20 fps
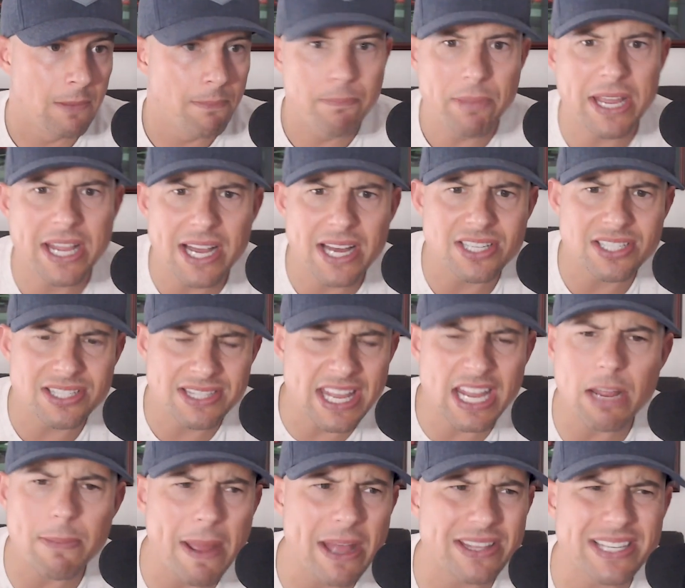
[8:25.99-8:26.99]
Because think
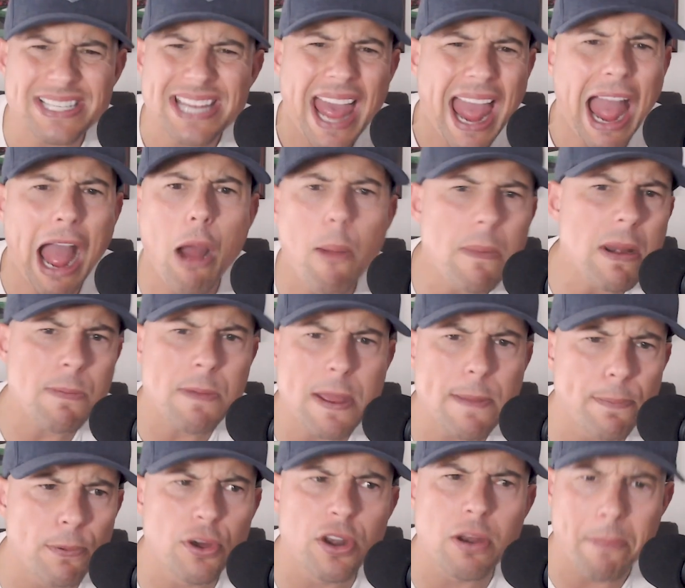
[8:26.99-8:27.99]
about this. How many
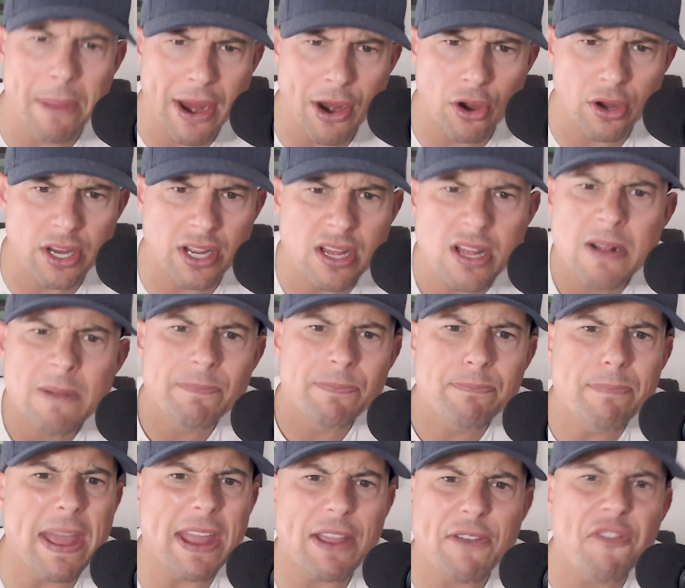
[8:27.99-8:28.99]
people in America
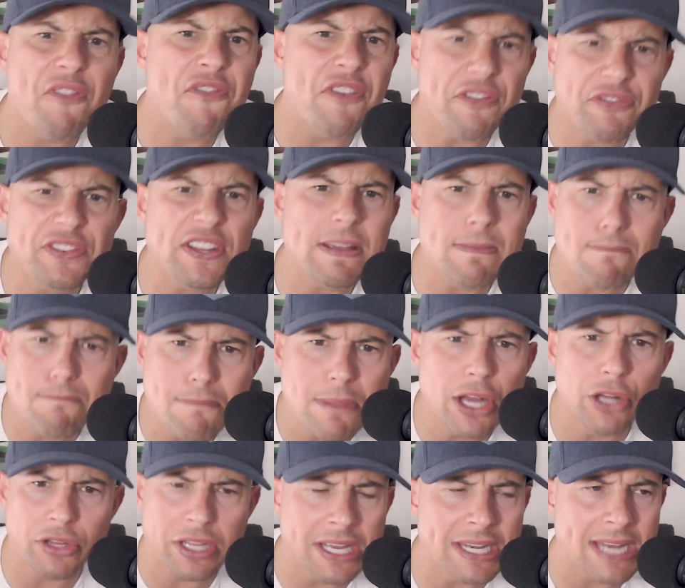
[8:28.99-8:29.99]
make $50
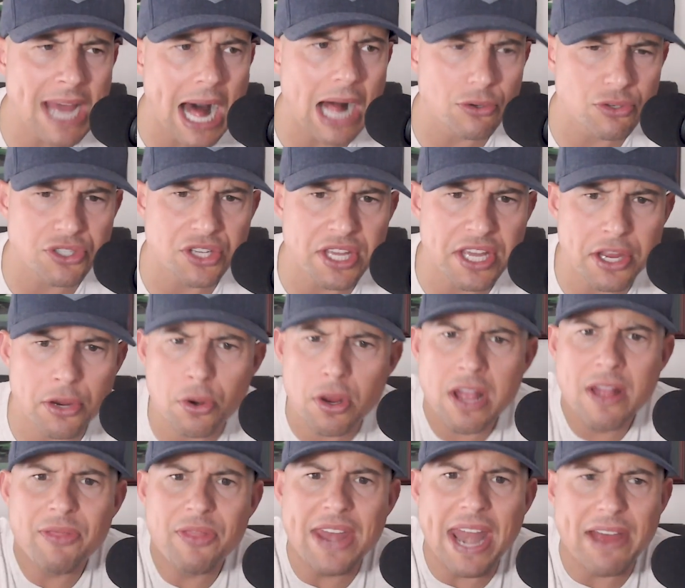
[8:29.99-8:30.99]
million a year
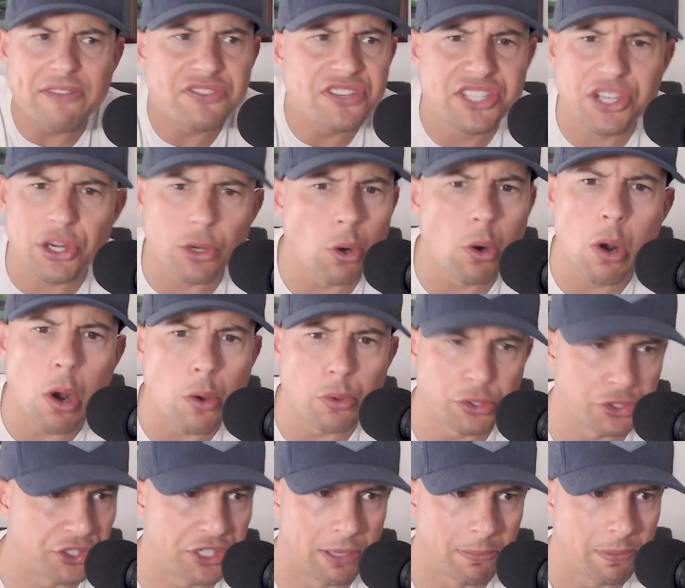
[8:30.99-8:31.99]
that have zero
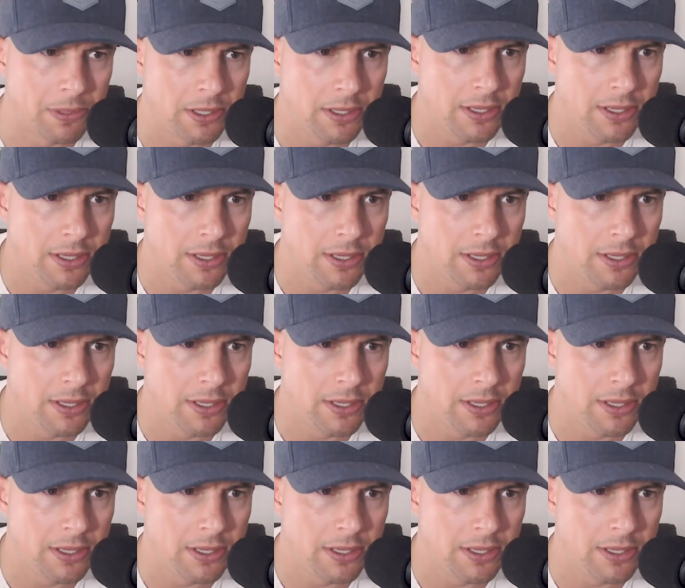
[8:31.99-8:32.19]
ownership,